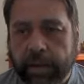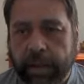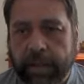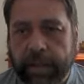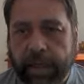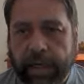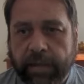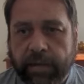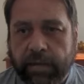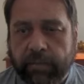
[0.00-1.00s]
in the
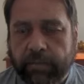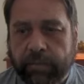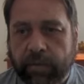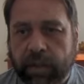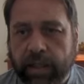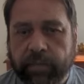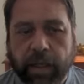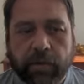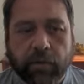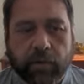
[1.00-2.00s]
last 6
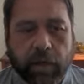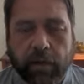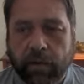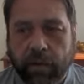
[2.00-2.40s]
months or so.